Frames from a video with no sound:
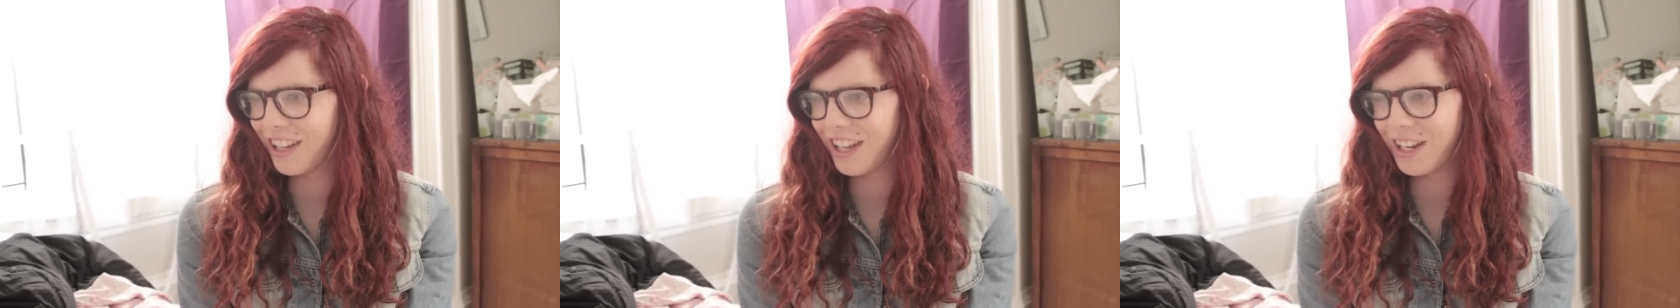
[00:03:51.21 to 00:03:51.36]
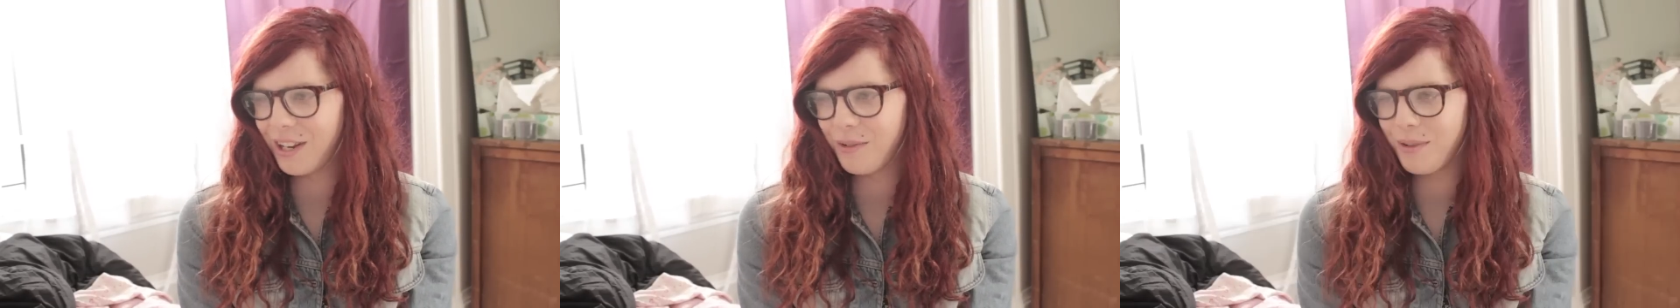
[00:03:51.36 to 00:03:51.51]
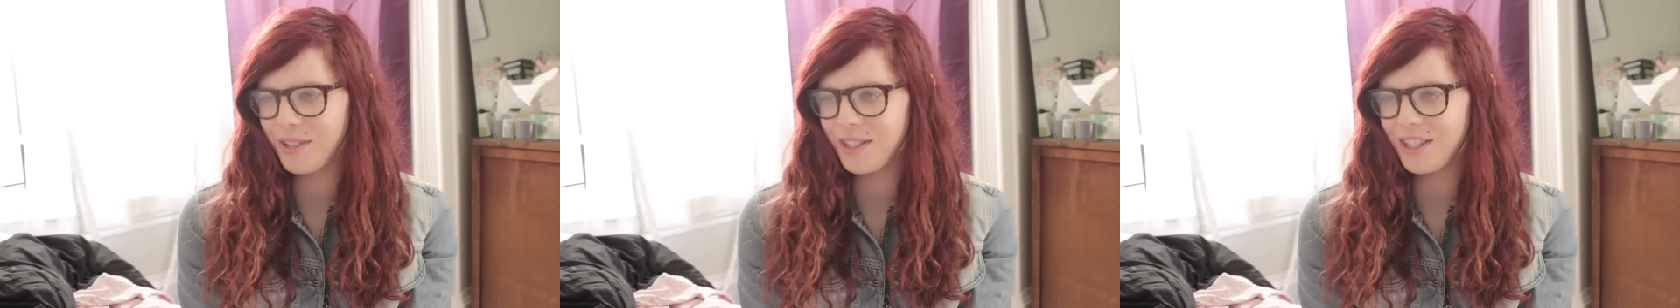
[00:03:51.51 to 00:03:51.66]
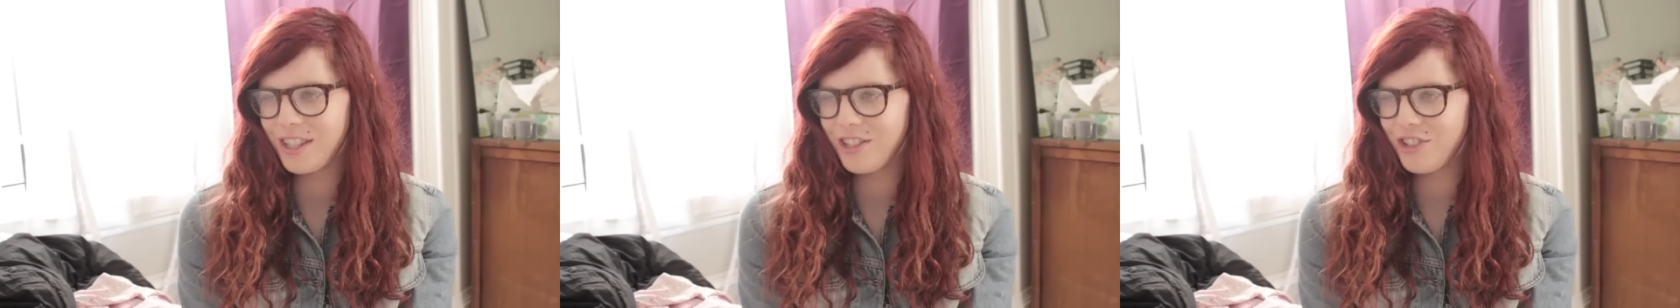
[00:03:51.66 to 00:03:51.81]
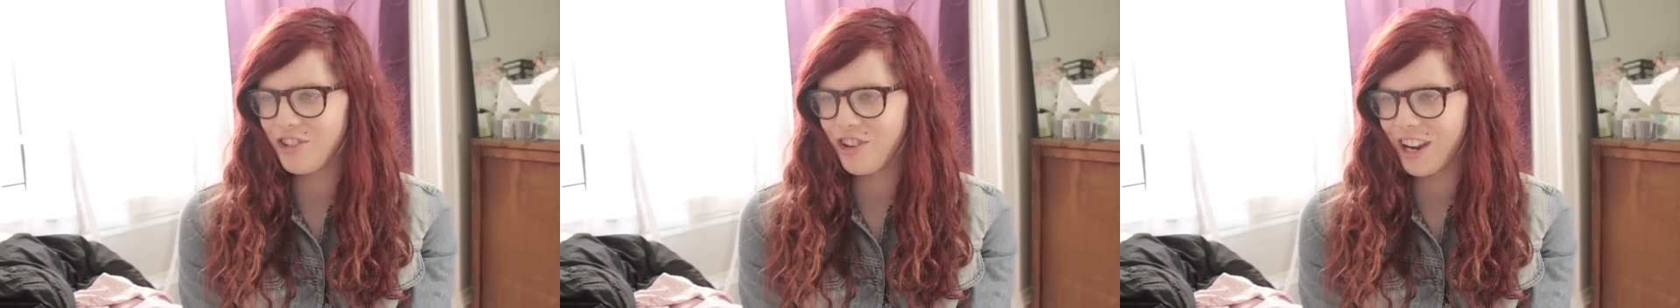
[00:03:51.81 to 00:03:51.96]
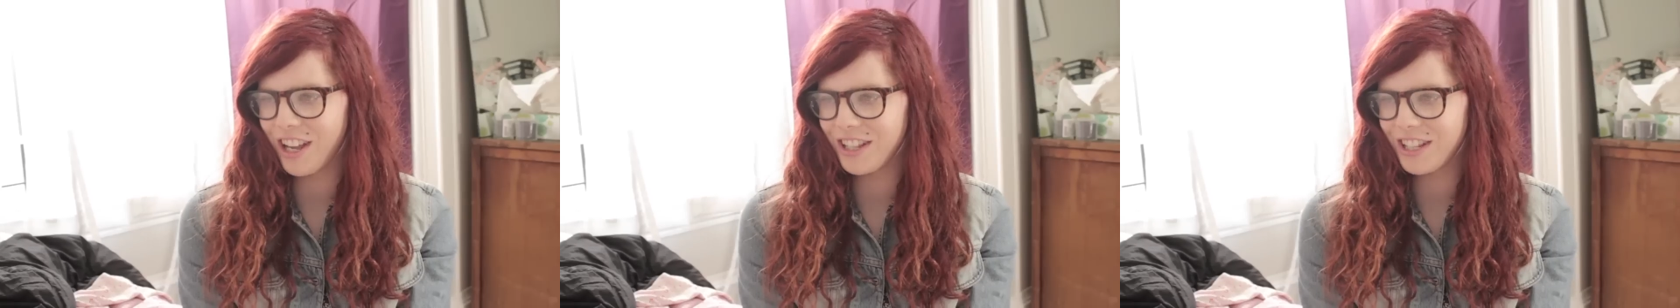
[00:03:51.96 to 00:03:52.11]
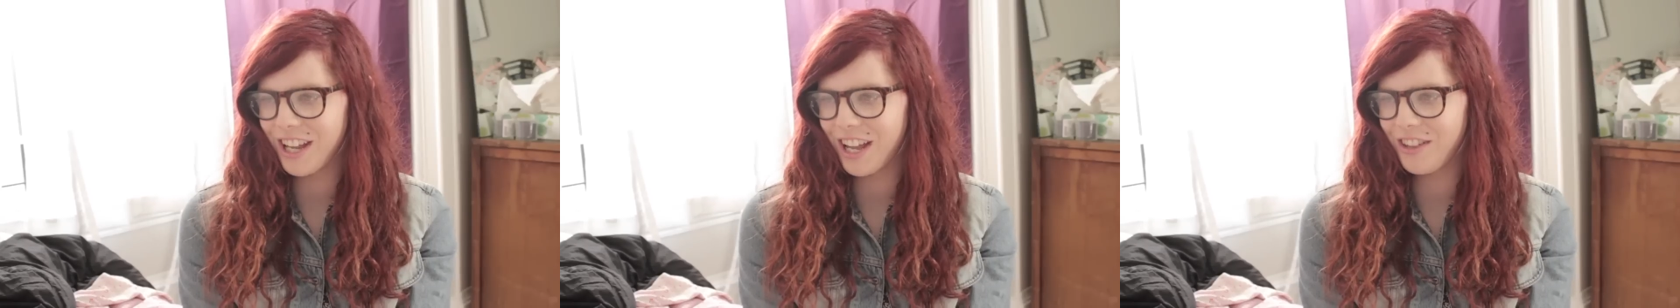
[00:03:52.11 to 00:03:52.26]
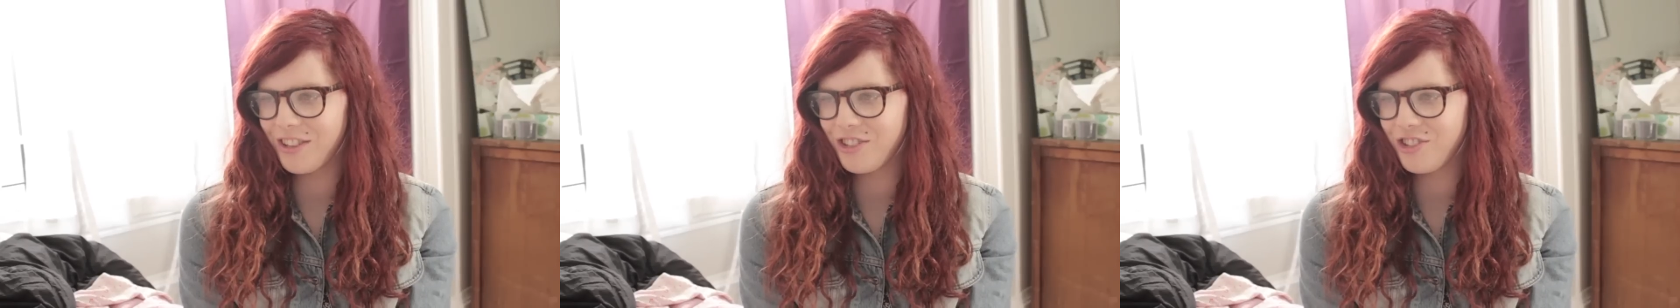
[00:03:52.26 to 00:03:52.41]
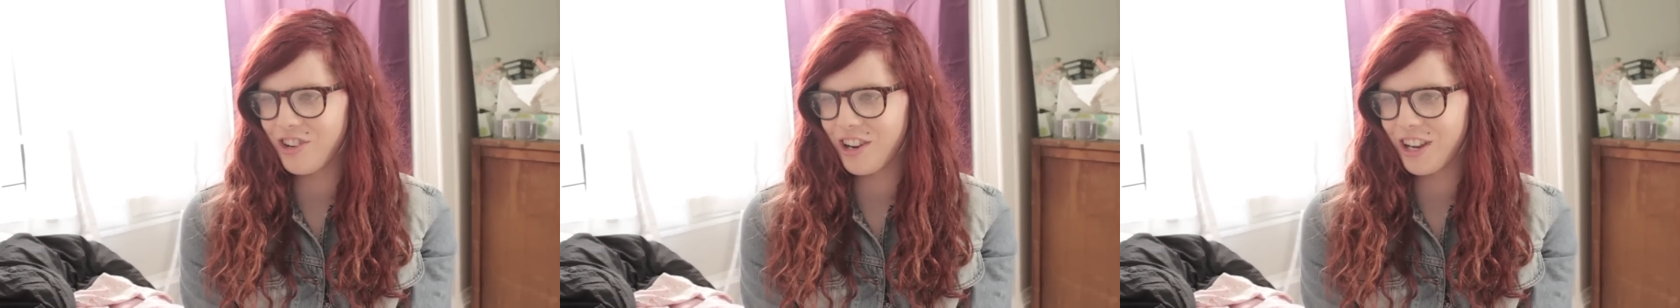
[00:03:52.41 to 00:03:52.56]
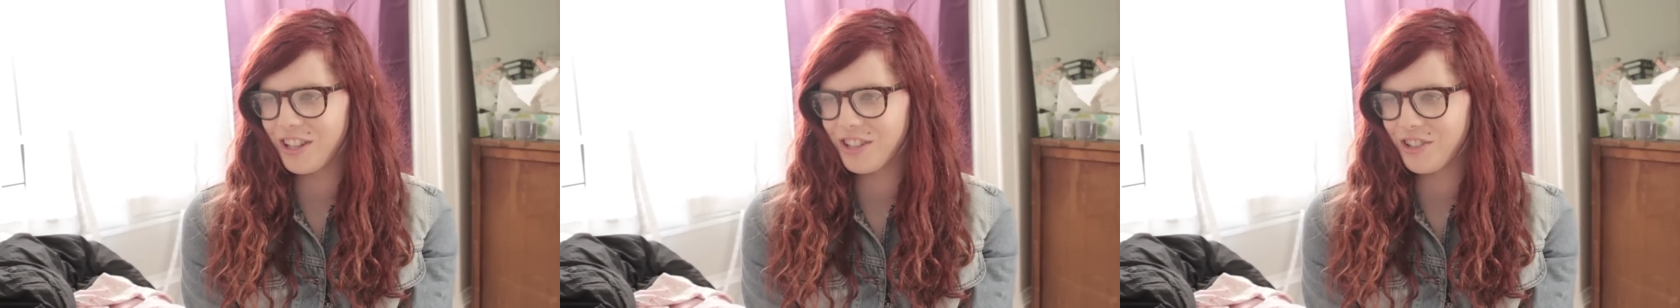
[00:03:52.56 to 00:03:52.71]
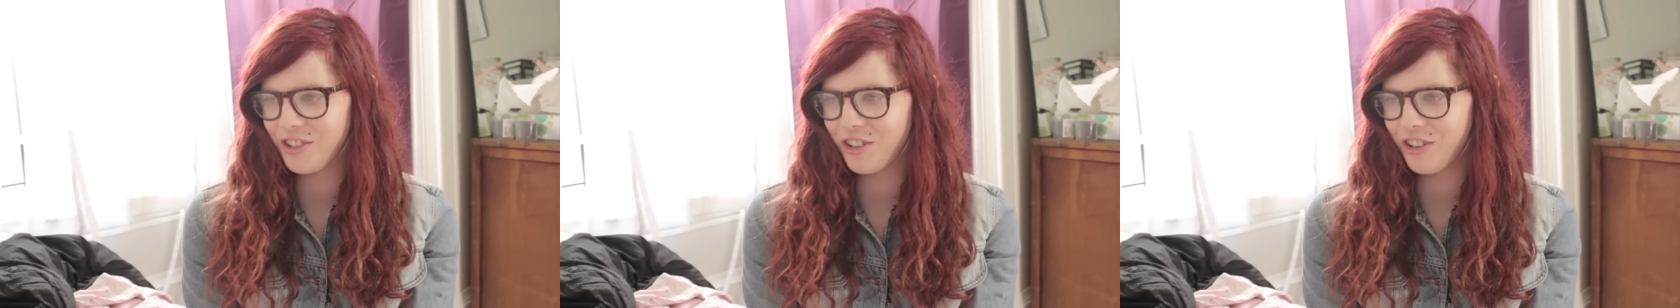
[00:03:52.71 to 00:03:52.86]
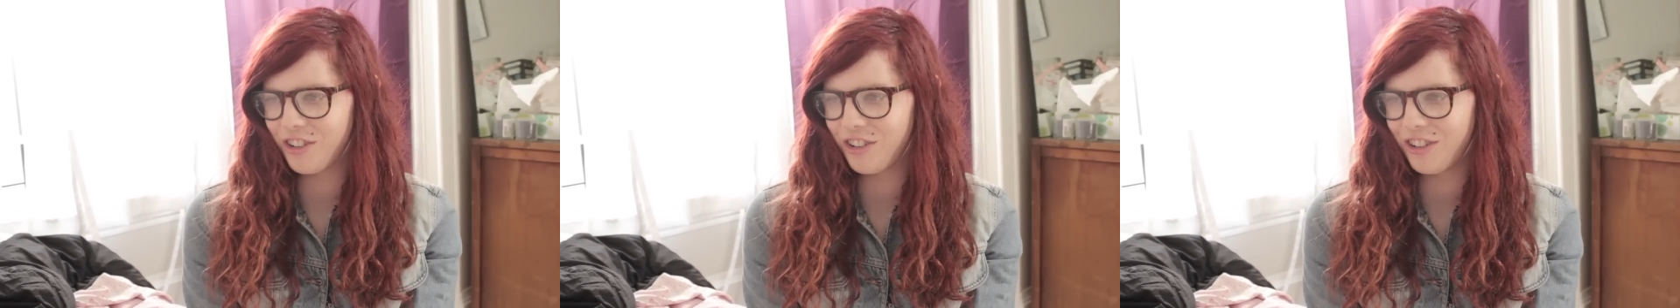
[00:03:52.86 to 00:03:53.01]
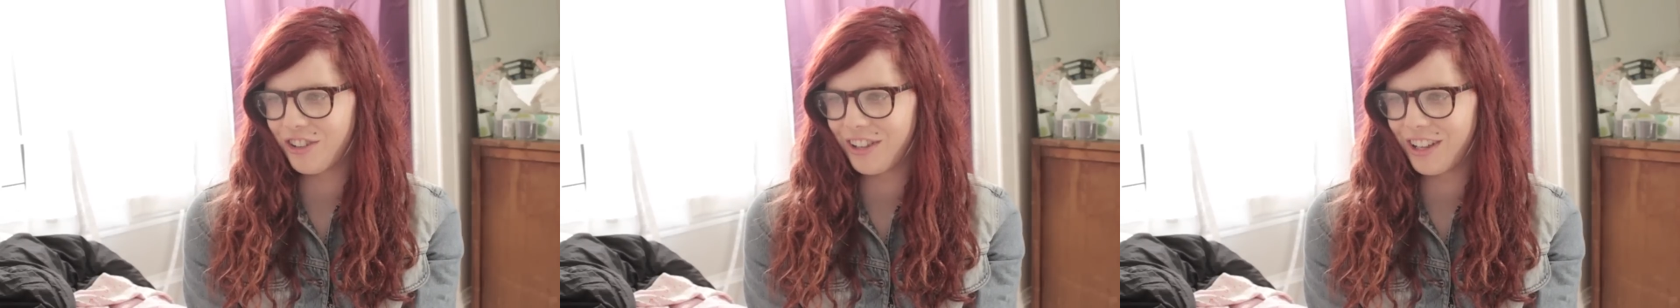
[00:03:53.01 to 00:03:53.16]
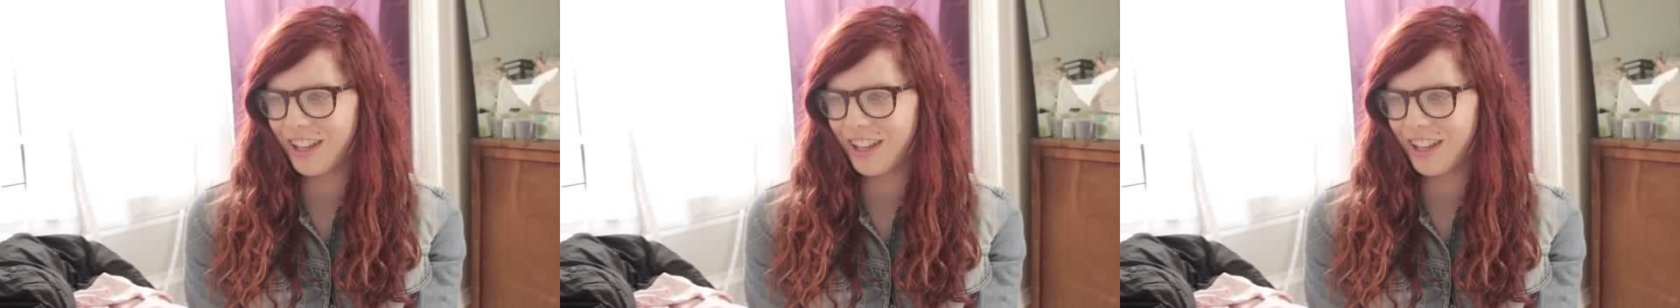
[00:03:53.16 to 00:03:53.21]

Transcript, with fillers: and it was this trans guy and this trans girl,